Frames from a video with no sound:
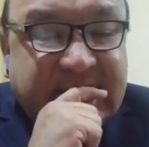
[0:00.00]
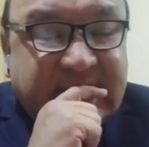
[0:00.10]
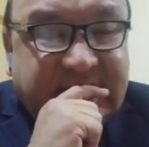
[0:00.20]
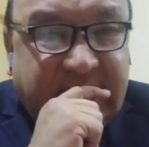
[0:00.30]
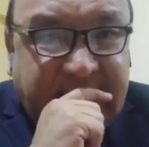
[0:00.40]

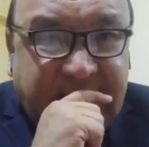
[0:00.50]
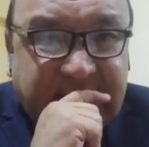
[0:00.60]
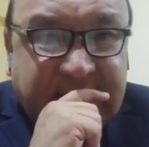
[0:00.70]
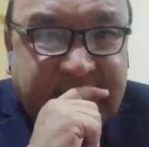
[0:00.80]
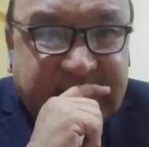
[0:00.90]
During
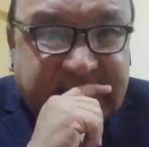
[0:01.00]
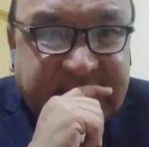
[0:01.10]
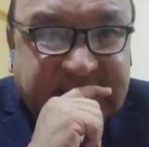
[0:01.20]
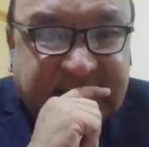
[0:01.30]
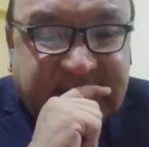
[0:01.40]
the
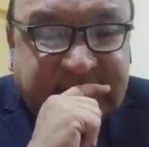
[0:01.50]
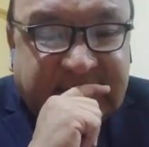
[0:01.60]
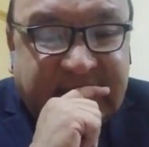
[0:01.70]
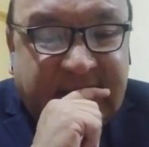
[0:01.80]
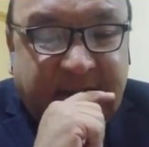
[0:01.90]
19th
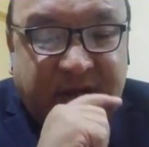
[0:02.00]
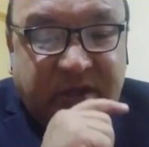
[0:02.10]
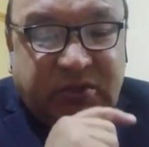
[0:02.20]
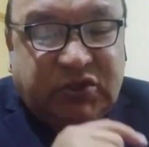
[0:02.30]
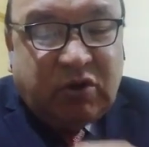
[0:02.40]
century,
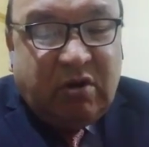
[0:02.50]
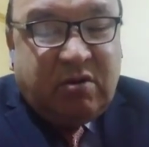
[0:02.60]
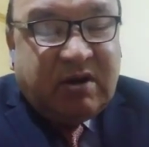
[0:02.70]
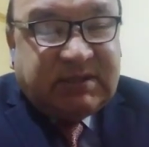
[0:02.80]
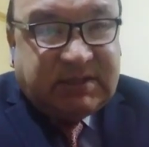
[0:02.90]

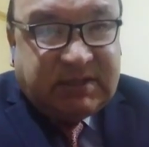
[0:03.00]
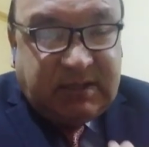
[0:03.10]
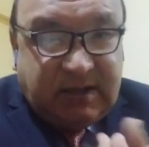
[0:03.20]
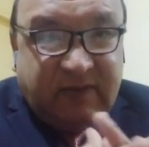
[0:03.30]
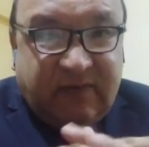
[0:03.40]
John
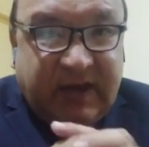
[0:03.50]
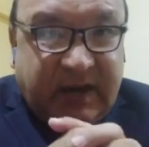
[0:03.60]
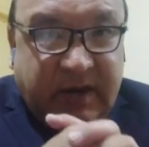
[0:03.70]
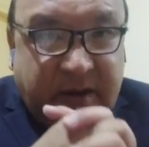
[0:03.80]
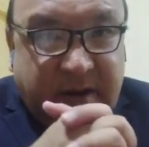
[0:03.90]
Austin, a
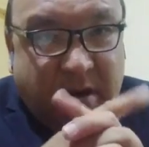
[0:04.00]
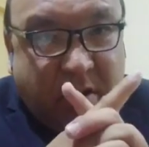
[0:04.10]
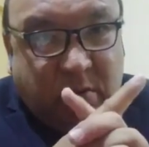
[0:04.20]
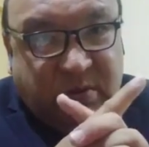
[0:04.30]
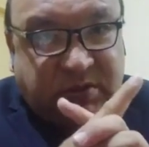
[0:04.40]
very
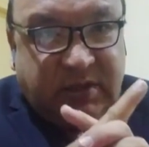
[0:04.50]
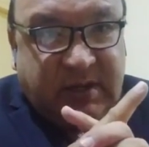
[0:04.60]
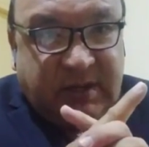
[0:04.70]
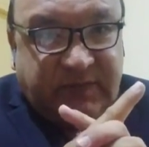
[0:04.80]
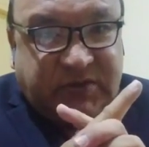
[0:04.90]
renowned
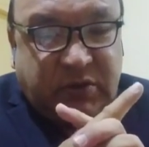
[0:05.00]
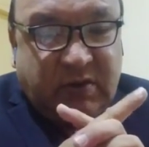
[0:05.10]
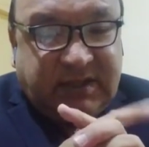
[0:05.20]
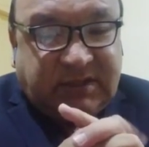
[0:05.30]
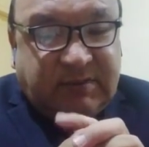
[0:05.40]

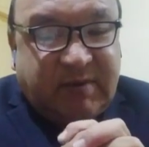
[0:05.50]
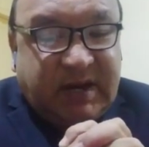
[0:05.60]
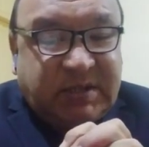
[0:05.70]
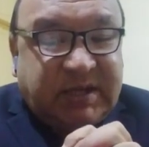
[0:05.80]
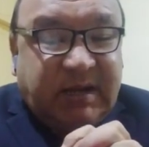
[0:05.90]
jurist,
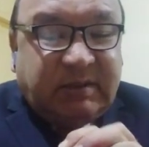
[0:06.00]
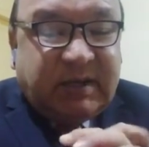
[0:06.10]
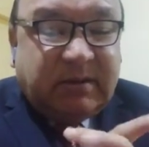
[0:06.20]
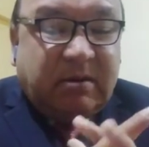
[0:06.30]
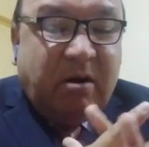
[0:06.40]
maintained
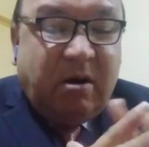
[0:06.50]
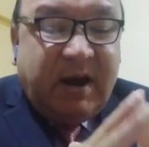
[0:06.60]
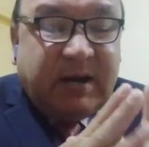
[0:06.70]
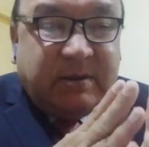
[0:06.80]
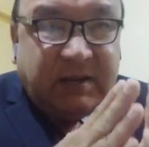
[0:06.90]
that law
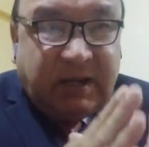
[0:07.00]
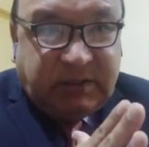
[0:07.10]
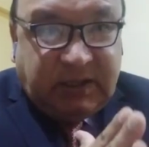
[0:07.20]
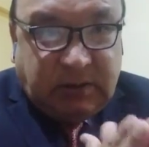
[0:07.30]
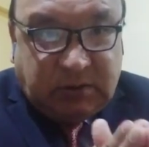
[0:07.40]
had
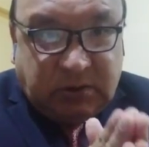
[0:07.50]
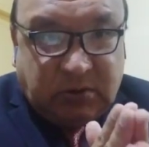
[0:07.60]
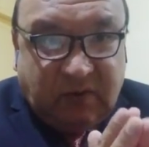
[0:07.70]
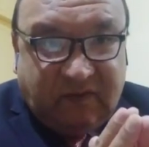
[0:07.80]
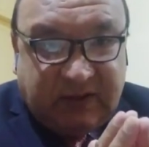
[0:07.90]
nothing to
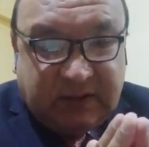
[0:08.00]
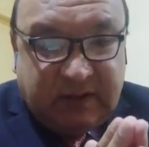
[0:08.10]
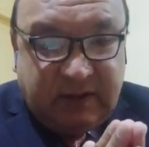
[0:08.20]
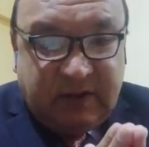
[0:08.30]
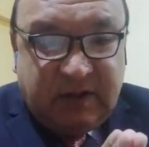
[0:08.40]
do with
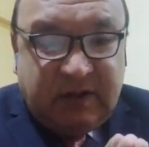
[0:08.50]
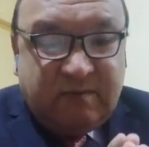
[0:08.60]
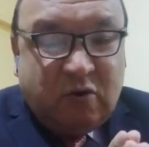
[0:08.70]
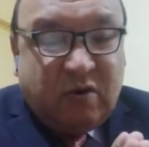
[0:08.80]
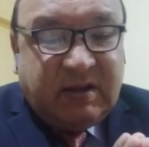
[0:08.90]
the
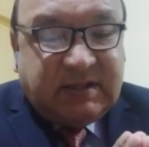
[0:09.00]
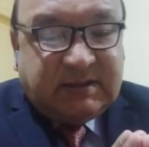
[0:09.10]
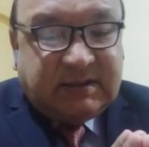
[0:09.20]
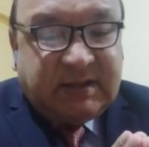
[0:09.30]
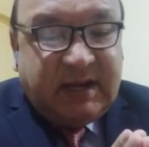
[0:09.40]

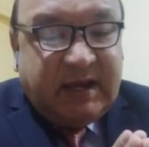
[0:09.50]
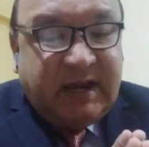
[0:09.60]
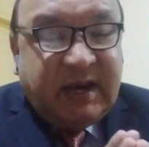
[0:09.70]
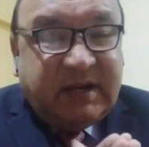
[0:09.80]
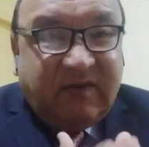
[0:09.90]
morals.
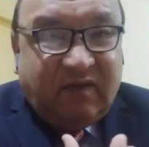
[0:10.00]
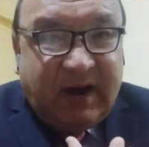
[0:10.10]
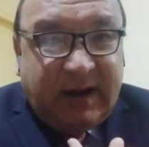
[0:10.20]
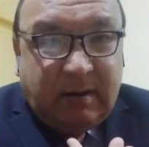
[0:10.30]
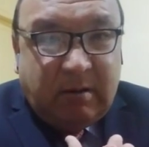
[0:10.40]
He
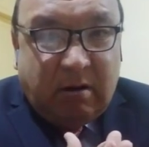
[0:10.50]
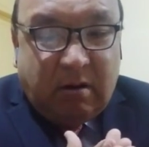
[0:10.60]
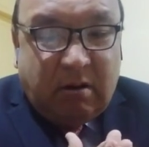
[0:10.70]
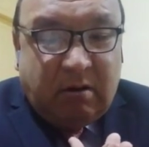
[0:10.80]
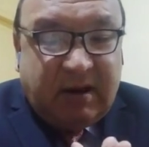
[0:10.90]
defined
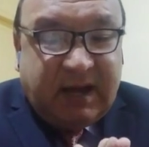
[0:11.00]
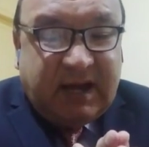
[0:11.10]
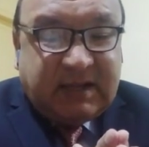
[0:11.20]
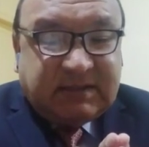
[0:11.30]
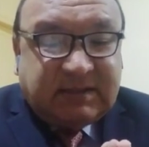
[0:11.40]
law
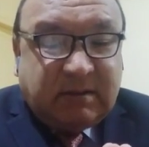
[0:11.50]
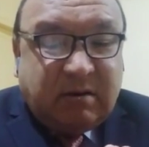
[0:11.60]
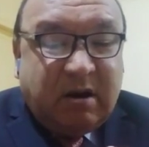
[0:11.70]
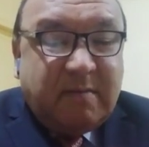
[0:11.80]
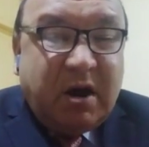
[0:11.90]
as the
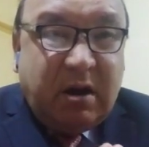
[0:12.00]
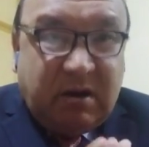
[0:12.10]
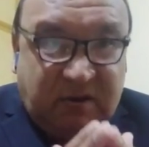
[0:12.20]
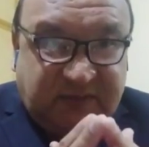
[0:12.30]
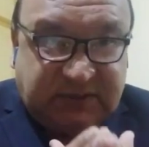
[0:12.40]

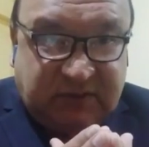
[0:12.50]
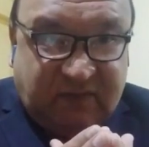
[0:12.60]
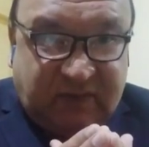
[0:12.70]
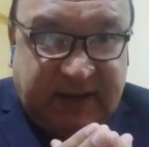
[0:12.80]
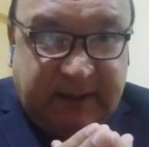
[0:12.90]
command of
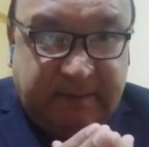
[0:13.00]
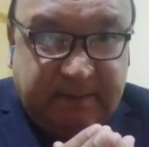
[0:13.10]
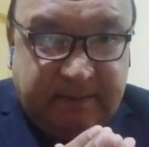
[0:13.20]
sovereign.